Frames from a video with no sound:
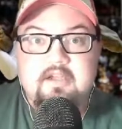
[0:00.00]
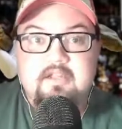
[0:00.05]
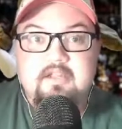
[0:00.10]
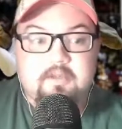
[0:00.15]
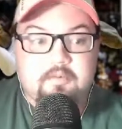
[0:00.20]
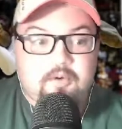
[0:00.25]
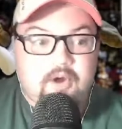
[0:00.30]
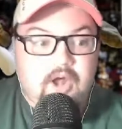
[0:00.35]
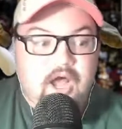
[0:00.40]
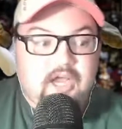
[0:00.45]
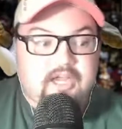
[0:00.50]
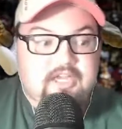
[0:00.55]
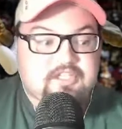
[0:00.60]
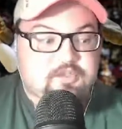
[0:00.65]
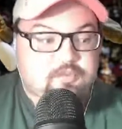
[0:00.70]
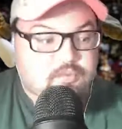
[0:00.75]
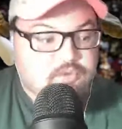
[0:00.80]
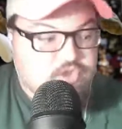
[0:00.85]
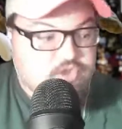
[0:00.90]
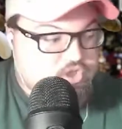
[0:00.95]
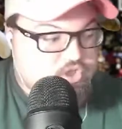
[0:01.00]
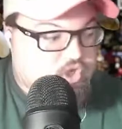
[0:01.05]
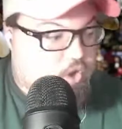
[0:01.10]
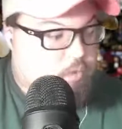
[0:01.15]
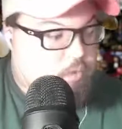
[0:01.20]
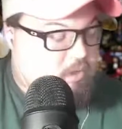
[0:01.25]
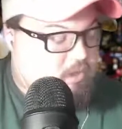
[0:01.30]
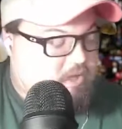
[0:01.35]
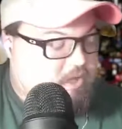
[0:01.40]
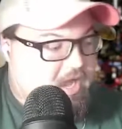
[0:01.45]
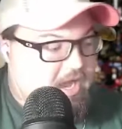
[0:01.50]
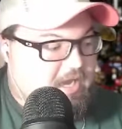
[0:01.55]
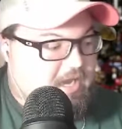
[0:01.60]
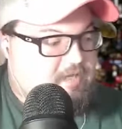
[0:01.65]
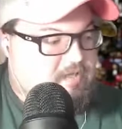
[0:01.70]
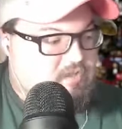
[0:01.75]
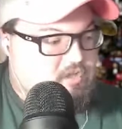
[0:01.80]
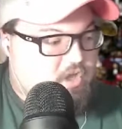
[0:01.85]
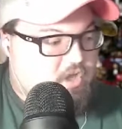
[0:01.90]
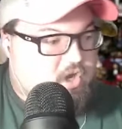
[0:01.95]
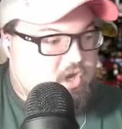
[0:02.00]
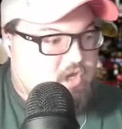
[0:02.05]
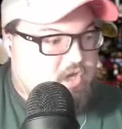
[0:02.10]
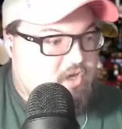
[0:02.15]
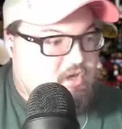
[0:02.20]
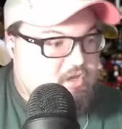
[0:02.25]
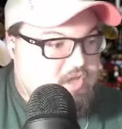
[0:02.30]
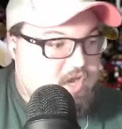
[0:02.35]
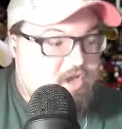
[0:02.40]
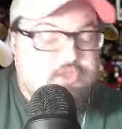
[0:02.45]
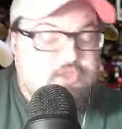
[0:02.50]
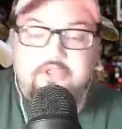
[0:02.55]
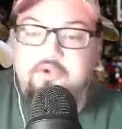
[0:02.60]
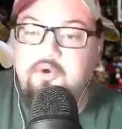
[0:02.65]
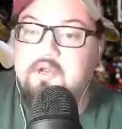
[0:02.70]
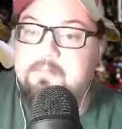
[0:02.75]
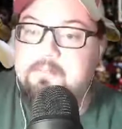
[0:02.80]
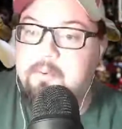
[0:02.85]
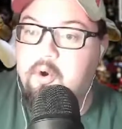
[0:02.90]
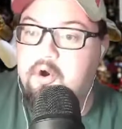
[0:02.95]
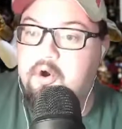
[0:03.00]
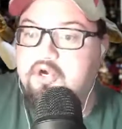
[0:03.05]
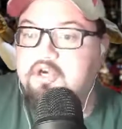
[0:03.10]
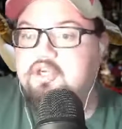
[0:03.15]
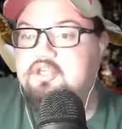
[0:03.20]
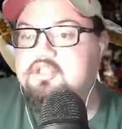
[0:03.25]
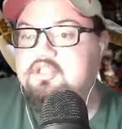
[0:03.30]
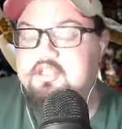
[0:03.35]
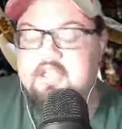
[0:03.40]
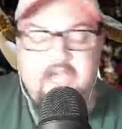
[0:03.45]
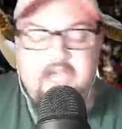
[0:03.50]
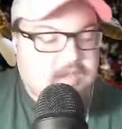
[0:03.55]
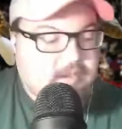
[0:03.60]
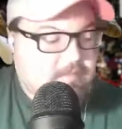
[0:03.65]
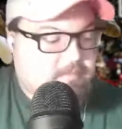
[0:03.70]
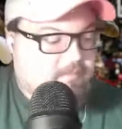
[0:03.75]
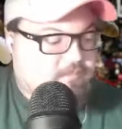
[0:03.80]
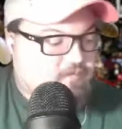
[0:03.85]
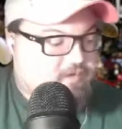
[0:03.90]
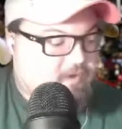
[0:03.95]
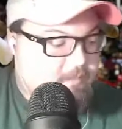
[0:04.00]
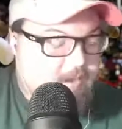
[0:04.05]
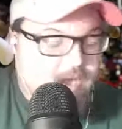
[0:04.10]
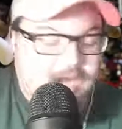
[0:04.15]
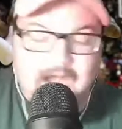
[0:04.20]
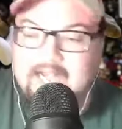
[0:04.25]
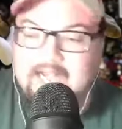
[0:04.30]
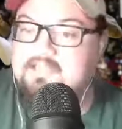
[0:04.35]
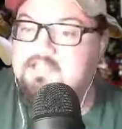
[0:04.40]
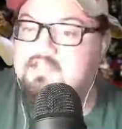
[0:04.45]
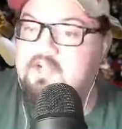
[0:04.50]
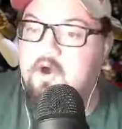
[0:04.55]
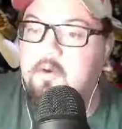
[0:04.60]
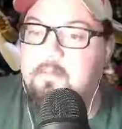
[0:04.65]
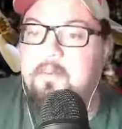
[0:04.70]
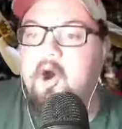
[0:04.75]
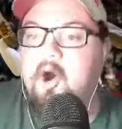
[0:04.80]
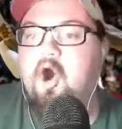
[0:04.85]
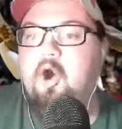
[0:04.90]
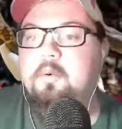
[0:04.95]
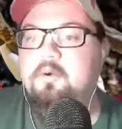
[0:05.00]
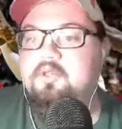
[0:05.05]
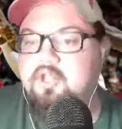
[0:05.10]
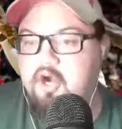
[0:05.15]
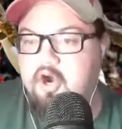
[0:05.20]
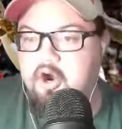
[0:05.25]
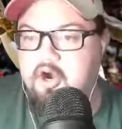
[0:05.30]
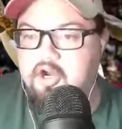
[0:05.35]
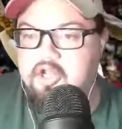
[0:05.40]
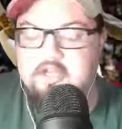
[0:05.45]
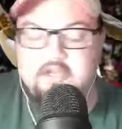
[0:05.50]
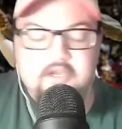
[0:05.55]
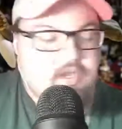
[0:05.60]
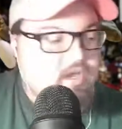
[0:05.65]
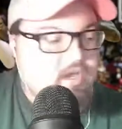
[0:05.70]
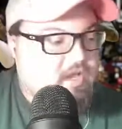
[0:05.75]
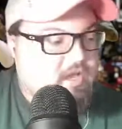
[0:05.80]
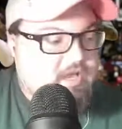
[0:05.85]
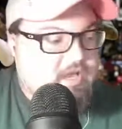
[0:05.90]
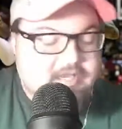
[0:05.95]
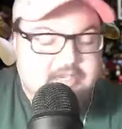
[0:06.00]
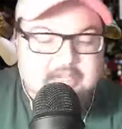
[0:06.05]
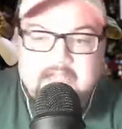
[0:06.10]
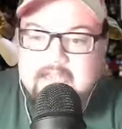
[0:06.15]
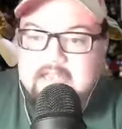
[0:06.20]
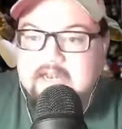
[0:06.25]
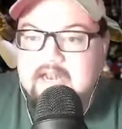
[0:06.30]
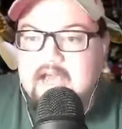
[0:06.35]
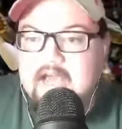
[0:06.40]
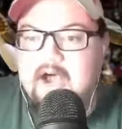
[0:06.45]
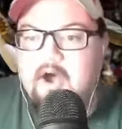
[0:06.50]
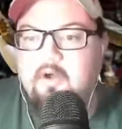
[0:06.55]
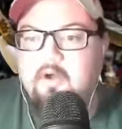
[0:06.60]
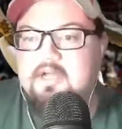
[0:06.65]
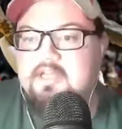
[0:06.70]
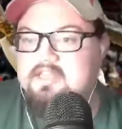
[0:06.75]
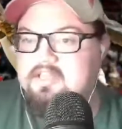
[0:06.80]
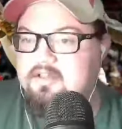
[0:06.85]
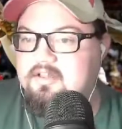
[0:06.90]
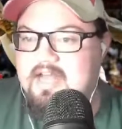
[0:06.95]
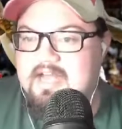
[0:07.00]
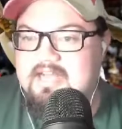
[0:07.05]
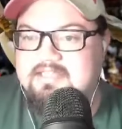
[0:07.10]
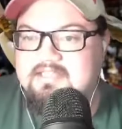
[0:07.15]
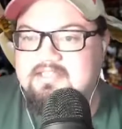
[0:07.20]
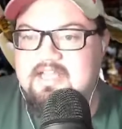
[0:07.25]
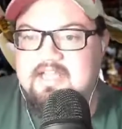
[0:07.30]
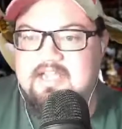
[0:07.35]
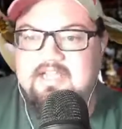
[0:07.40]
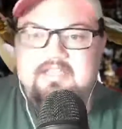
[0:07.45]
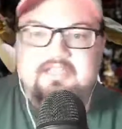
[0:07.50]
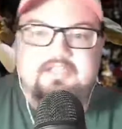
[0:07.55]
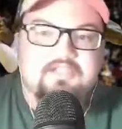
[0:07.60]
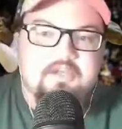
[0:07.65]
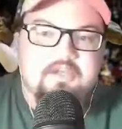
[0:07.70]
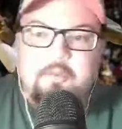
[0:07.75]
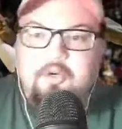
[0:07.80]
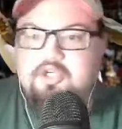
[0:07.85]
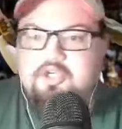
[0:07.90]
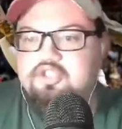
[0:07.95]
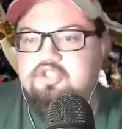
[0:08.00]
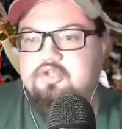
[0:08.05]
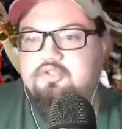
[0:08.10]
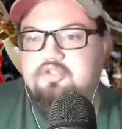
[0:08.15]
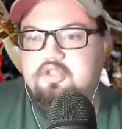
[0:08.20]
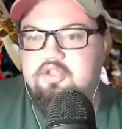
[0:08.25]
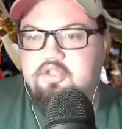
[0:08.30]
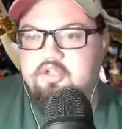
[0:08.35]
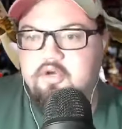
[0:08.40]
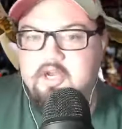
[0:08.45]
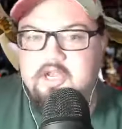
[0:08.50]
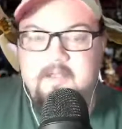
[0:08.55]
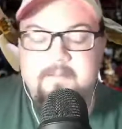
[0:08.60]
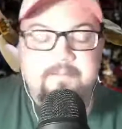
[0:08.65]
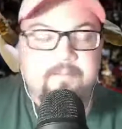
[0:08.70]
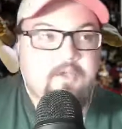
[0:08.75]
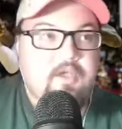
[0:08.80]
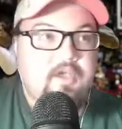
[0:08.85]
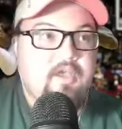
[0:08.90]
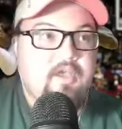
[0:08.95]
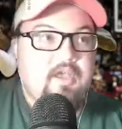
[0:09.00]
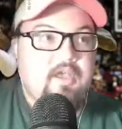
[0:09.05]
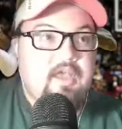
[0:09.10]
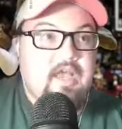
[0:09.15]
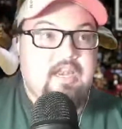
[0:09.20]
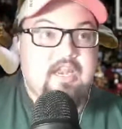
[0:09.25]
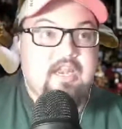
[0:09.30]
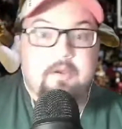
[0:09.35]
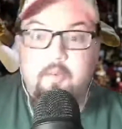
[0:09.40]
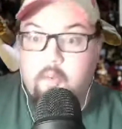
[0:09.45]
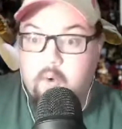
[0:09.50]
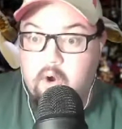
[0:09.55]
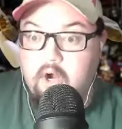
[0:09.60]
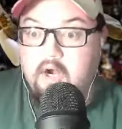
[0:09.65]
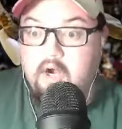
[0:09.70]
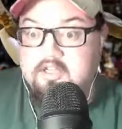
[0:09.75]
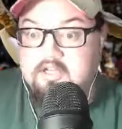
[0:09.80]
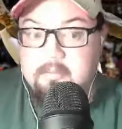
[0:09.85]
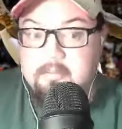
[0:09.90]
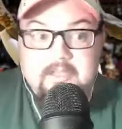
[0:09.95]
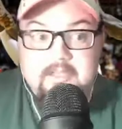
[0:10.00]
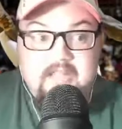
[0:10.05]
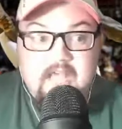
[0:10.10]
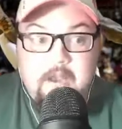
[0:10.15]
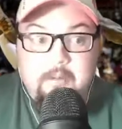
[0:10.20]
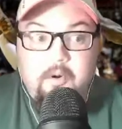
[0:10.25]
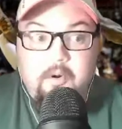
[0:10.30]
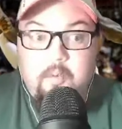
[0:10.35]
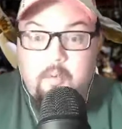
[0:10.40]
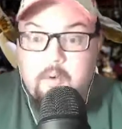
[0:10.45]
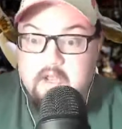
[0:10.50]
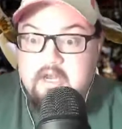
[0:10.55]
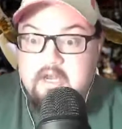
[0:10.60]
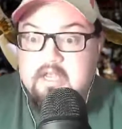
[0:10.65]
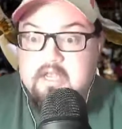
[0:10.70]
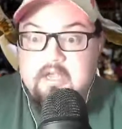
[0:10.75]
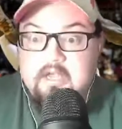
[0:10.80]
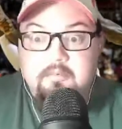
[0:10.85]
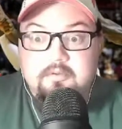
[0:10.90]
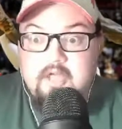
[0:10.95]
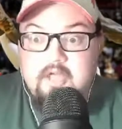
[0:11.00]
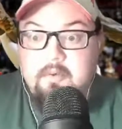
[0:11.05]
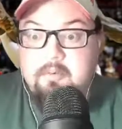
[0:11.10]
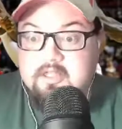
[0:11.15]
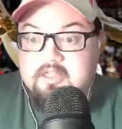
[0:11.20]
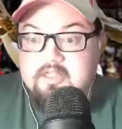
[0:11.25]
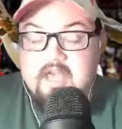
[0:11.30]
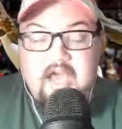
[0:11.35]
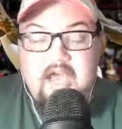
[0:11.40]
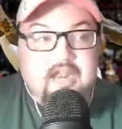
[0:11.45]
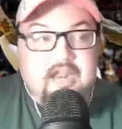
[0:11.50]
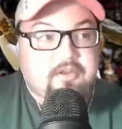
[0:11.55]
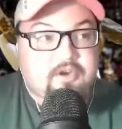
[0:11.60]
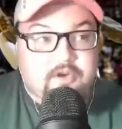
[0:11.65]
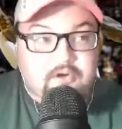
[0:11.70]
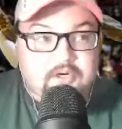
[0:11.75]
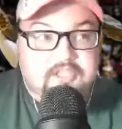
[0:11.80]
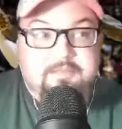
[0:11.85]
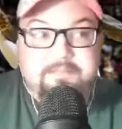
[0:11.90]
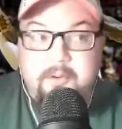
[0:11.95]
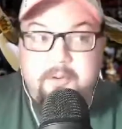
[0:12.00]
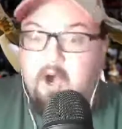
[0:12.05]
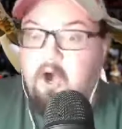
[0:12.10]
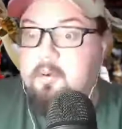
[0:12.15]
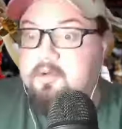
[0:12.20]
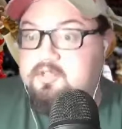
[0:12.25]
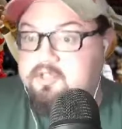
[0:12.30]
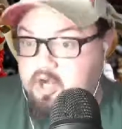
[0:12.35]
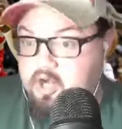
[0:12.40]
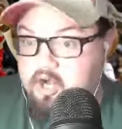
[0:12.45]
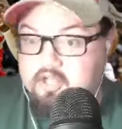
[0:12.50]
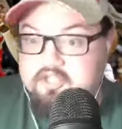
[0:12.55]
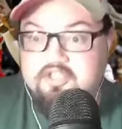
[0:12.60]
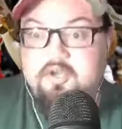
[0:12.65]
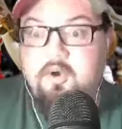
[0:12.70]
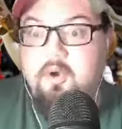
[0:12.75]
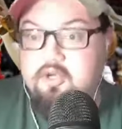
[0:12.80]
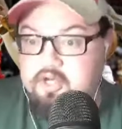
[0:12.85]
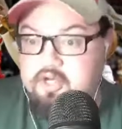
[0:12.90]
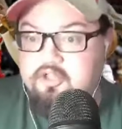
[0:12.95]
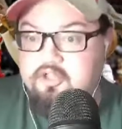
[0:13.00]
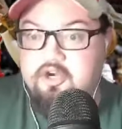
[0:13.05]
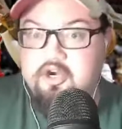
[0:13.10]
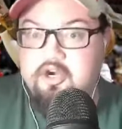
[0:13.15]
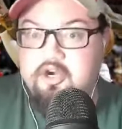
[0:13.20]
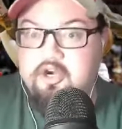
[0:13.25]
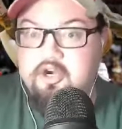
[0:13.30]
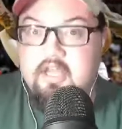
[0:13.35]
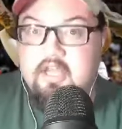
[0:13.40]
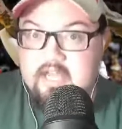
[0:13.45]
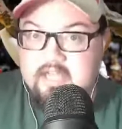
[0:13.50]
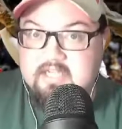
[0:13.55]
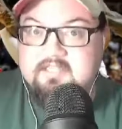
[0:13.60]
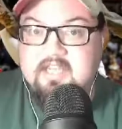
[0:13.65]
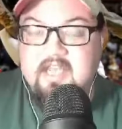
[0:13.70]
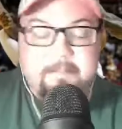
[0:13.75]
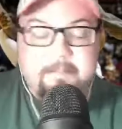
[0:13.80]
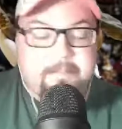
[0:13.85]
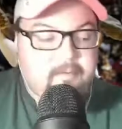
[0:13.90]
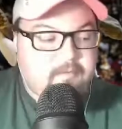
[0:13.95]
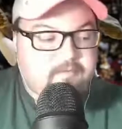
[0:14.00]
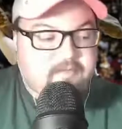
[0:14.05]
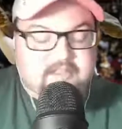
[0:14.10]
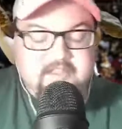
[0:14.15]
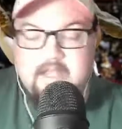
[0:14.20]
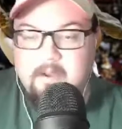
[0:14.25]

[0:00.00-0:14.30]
The Rockets were so reliant on their three-pointers came from ISO ball with Harden, kick it out at the last second, someone shoot the three, and it worked. I mean, they were winning with that. And Chris Paul was also another example of that.